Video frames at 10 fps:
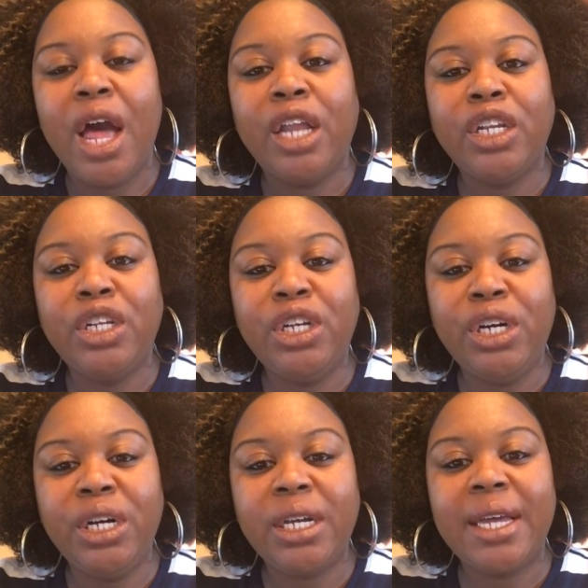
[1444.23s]

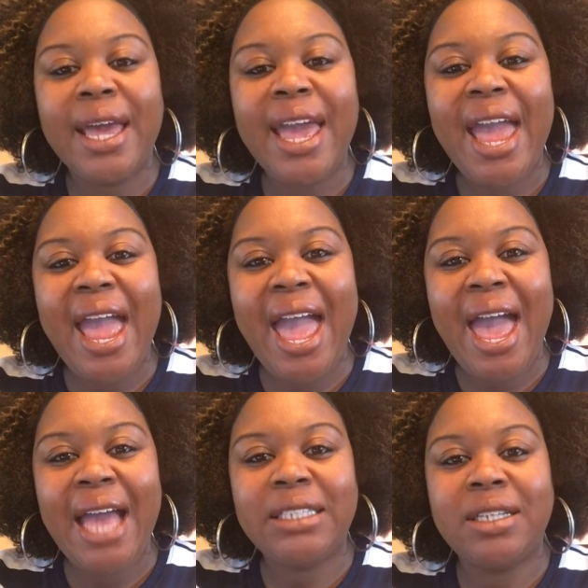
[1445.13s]
Look
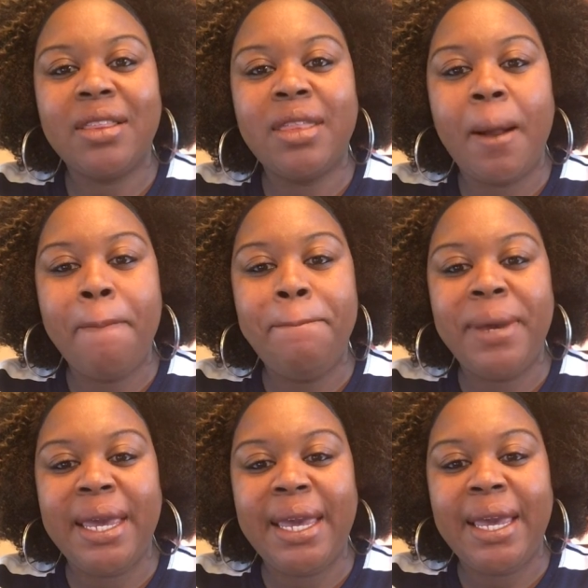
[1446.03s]
at the
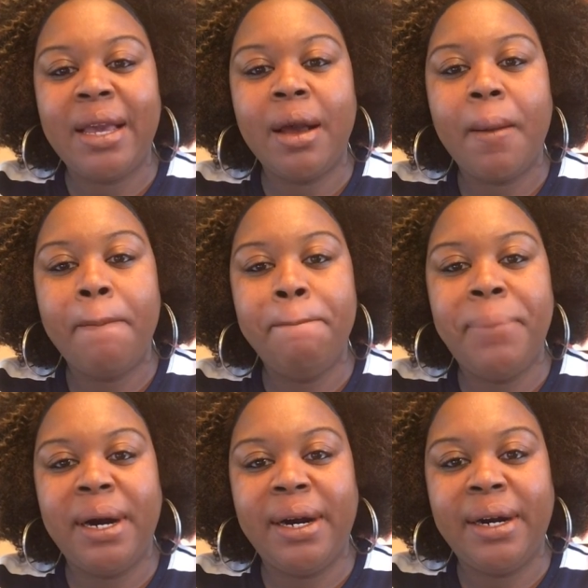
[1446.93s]
big
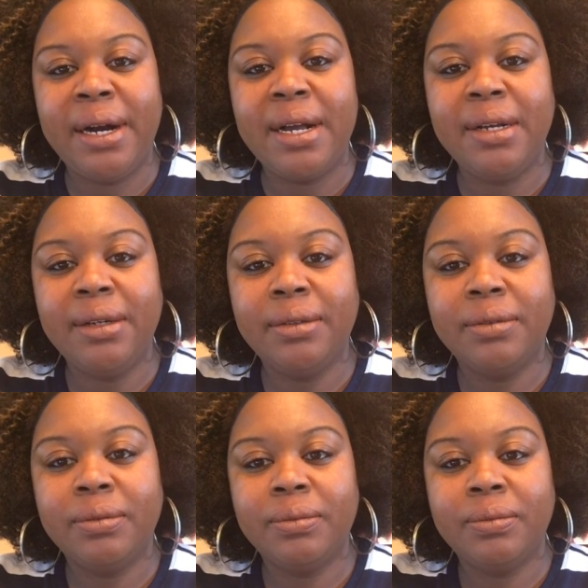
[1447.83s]
bug.
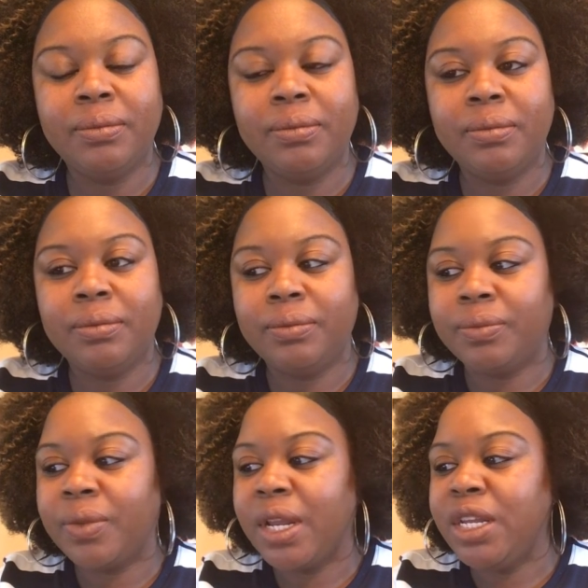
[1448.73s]

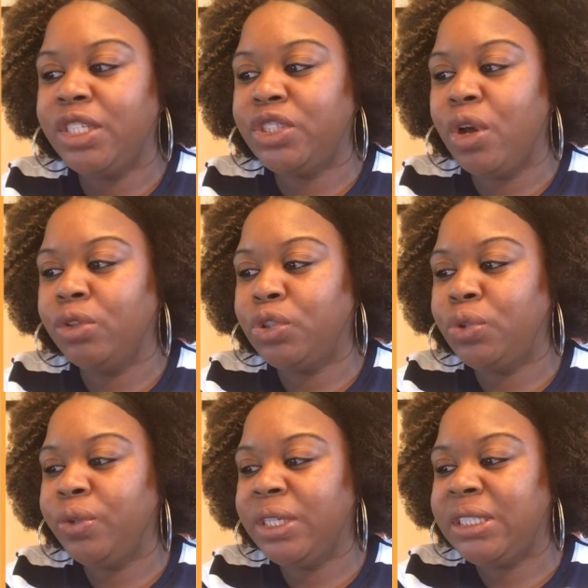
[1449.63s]
Let's go
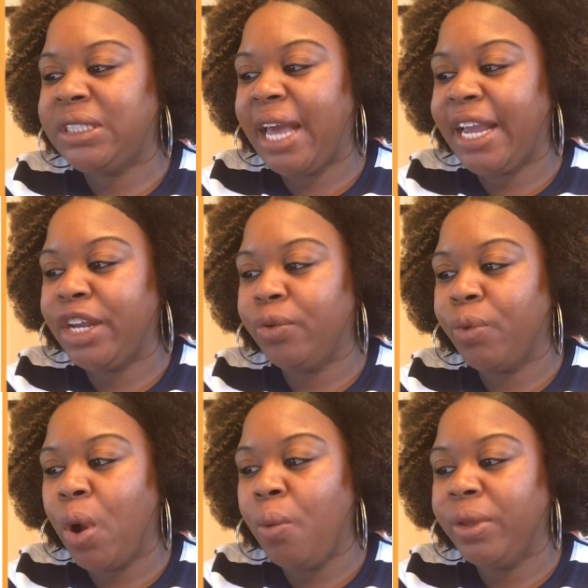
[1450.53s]
to the second
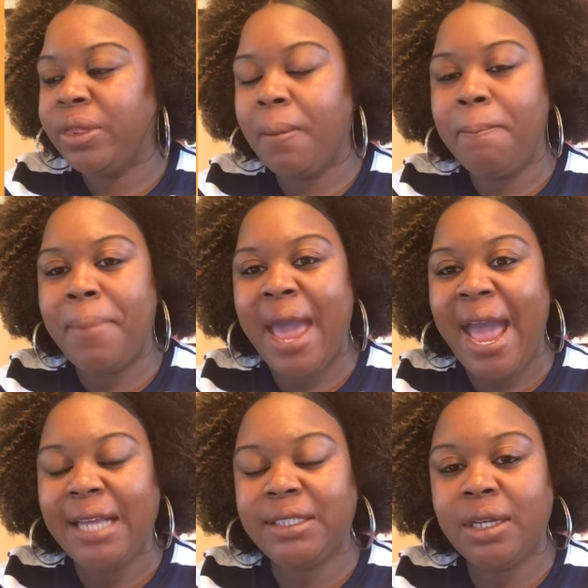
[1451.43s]
row with the
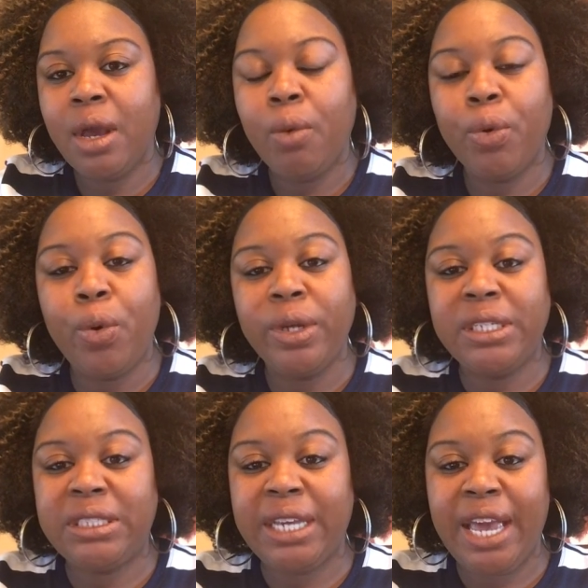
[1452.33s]
bat. We're going to
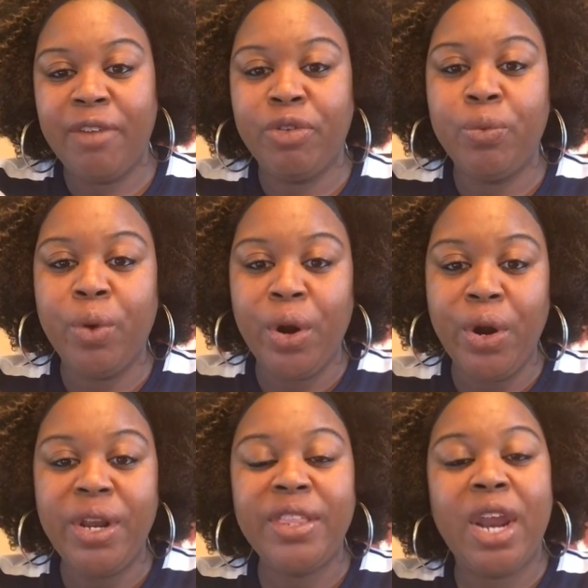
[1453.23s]
say every
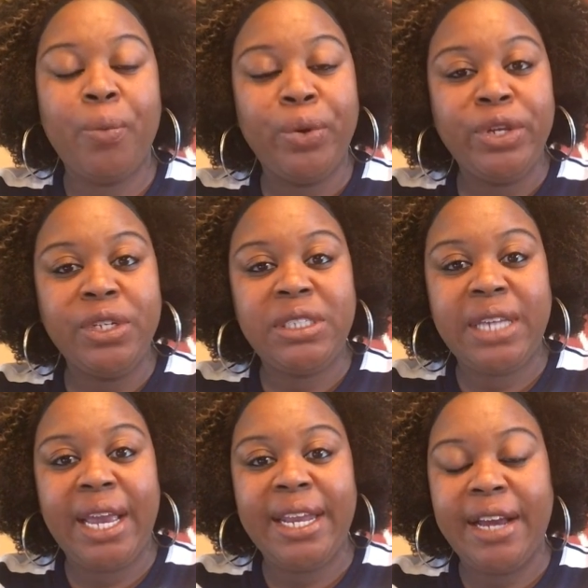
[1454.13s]
word and then I want you to
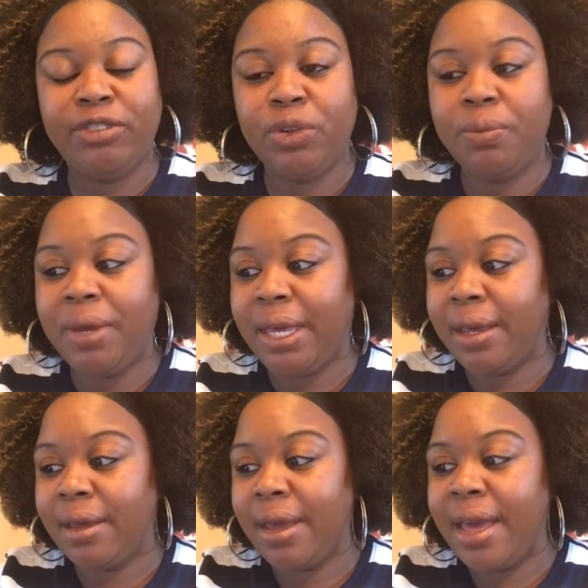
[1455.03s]
say it after me.
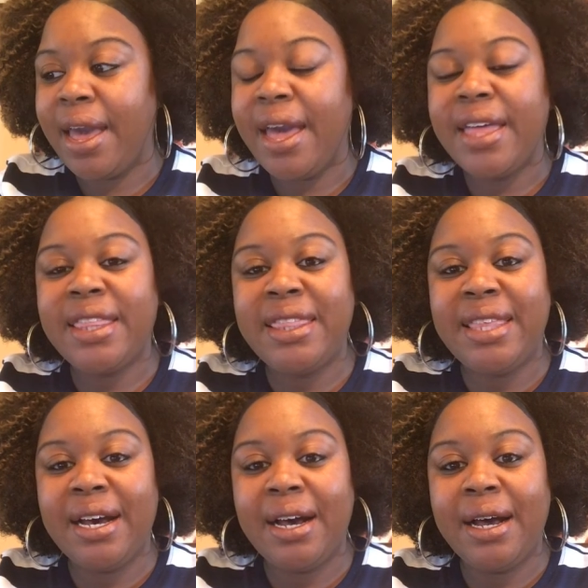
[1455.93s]

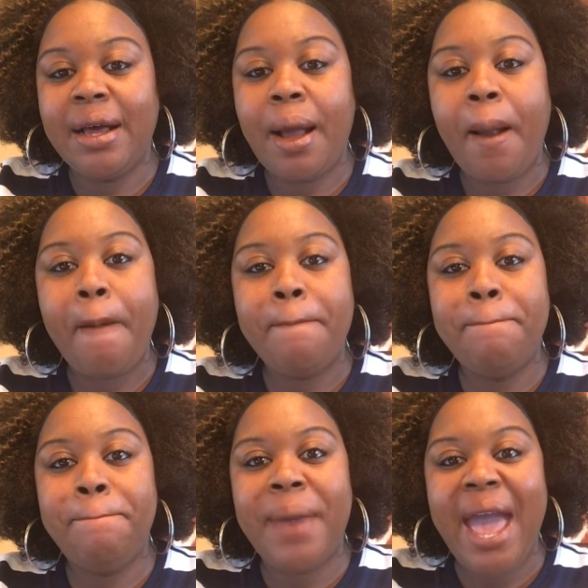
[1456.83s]
The
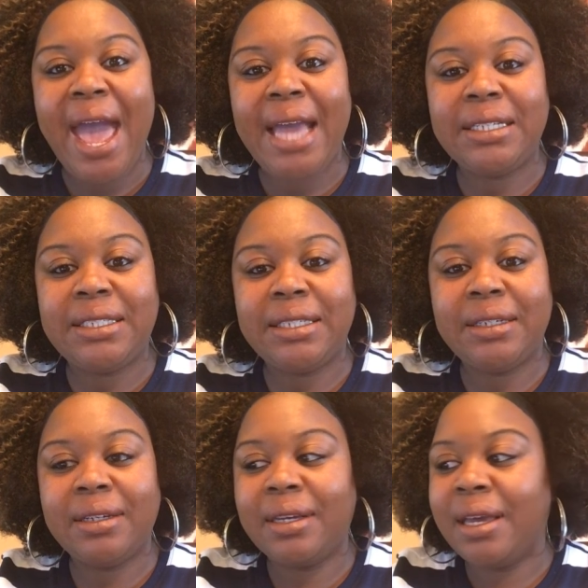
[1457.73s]
bat
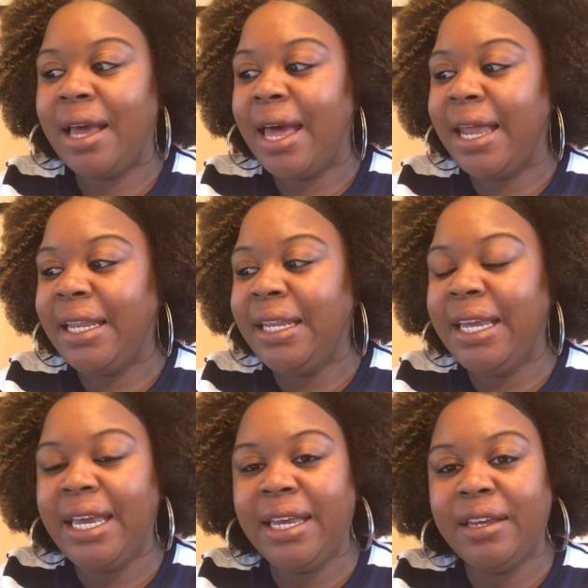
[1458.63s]

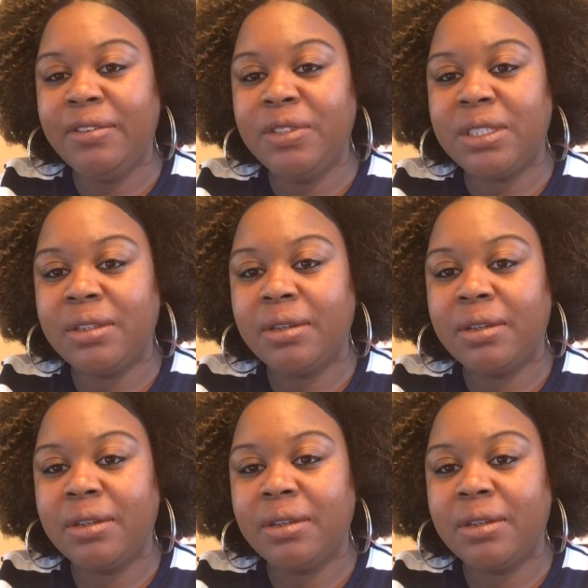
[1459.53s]
lives